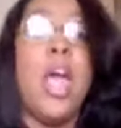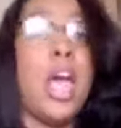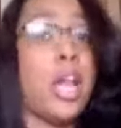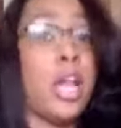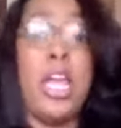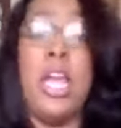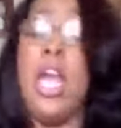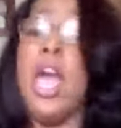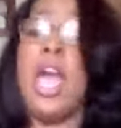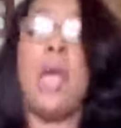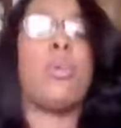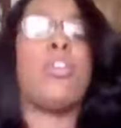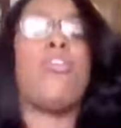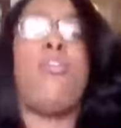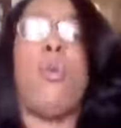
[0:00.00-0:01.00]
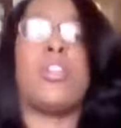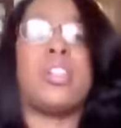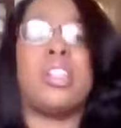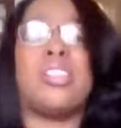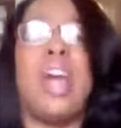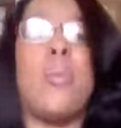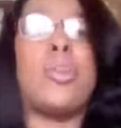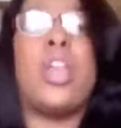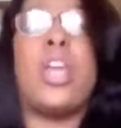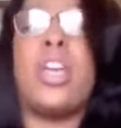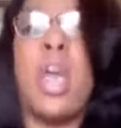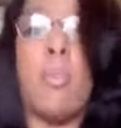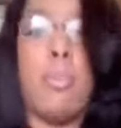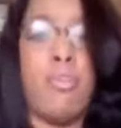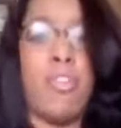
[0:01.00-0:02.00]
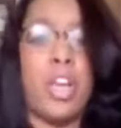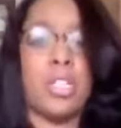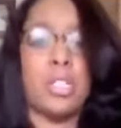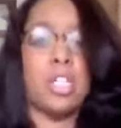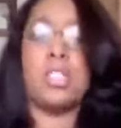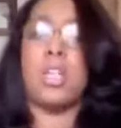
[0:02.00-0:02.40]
And he he was forced to say what they kept professing.